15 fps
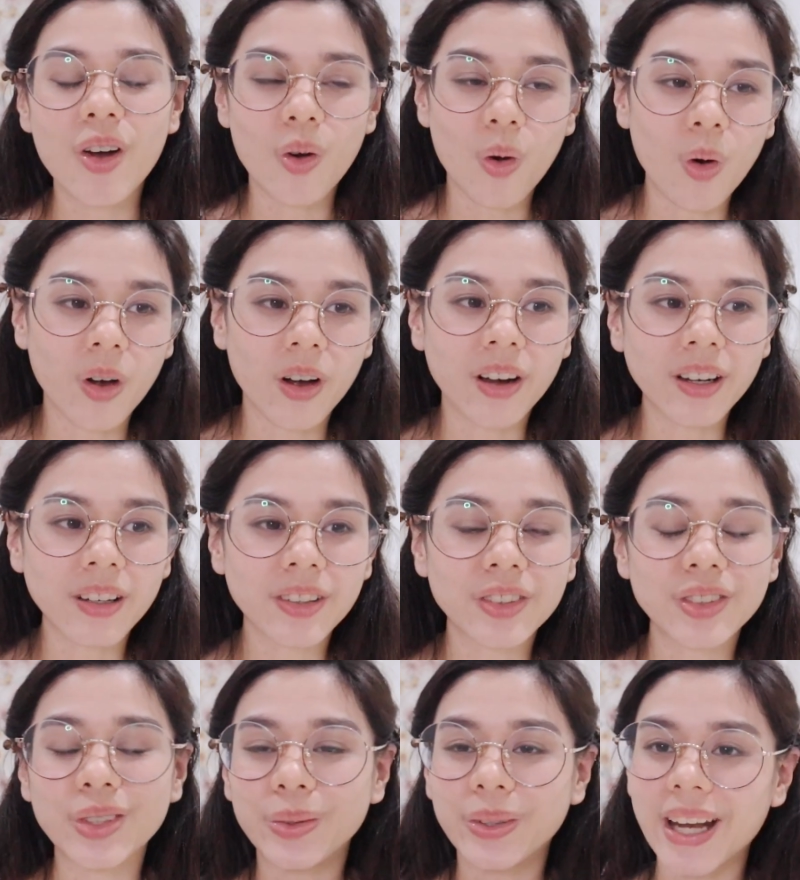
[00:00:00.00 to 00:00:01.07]
or
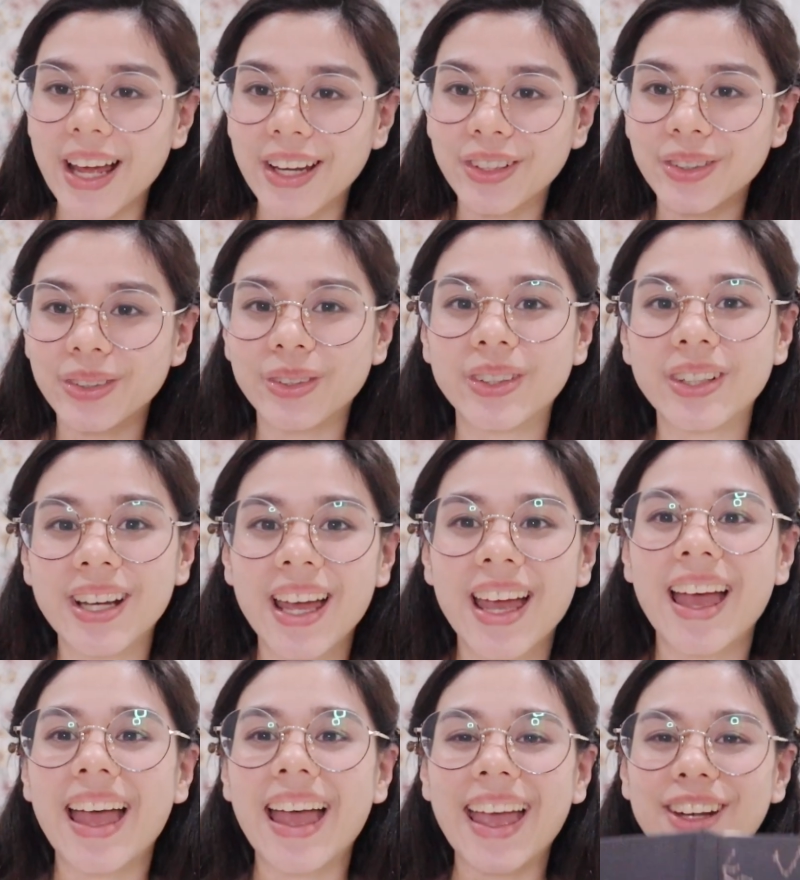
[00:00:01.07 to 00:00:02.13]
do what I do
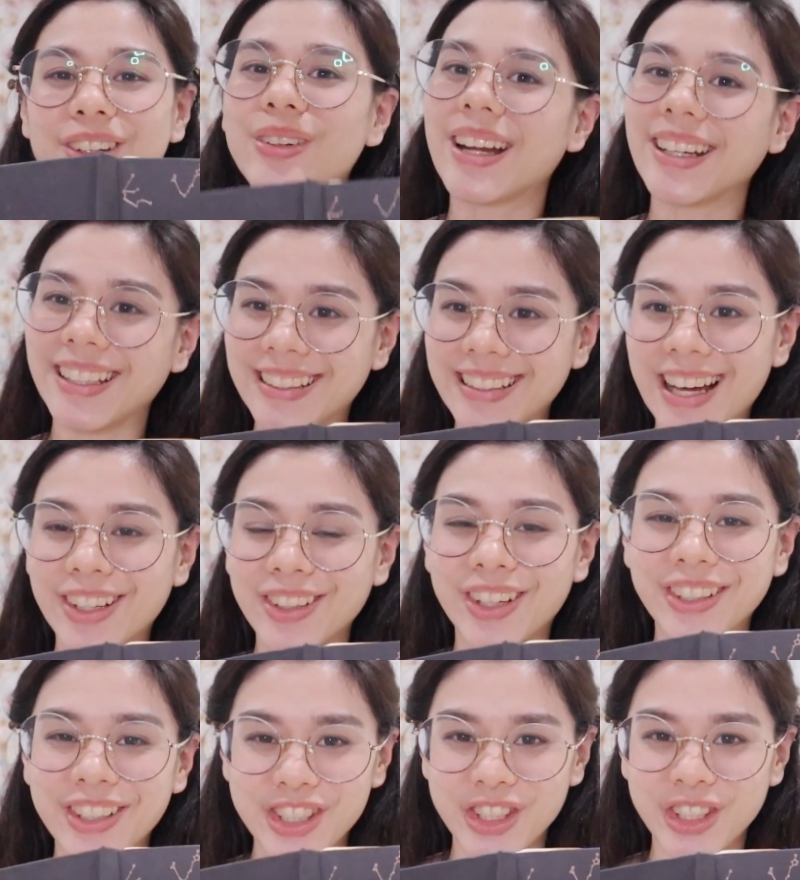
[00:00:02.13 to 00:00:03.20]
and write it down
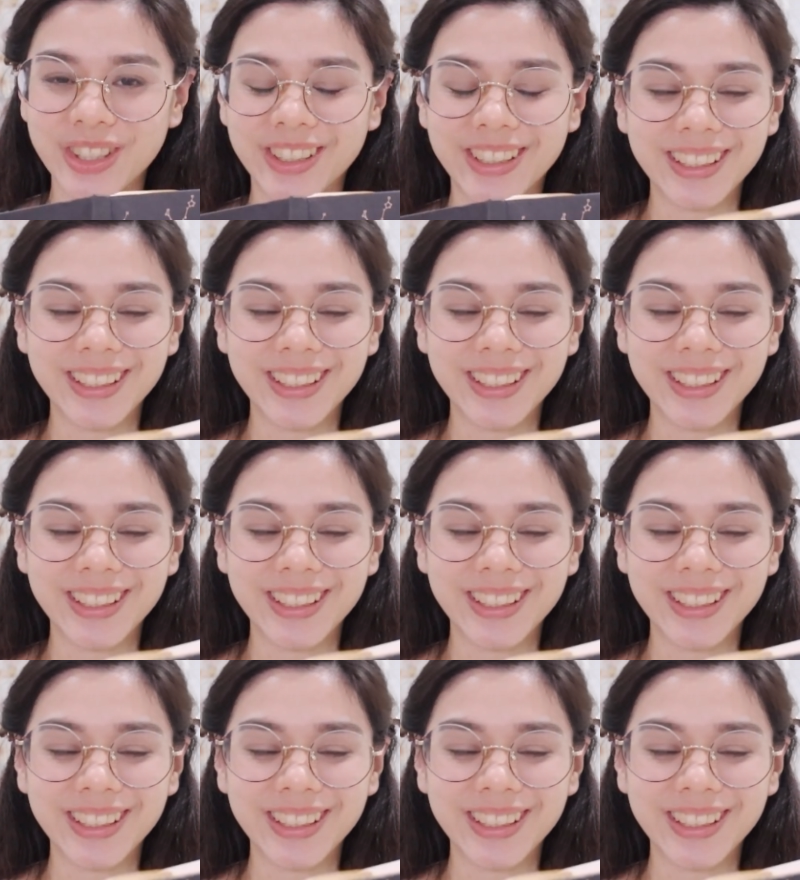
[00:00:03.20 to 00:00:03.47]
on a journal.